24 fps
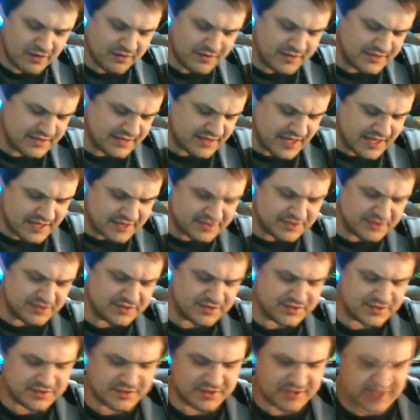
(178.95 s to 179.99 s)
these guys in
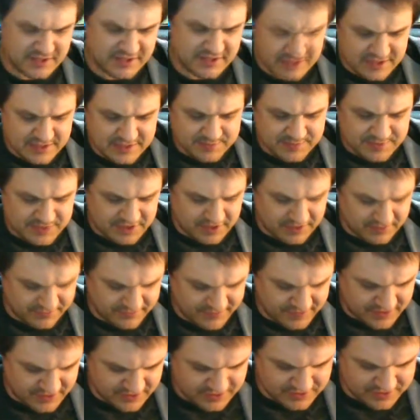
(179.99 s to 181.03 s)
these particular
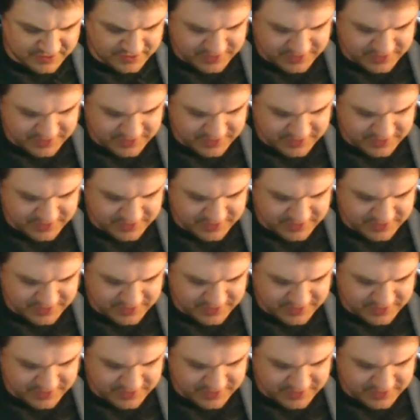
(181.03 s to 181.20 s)
figures in the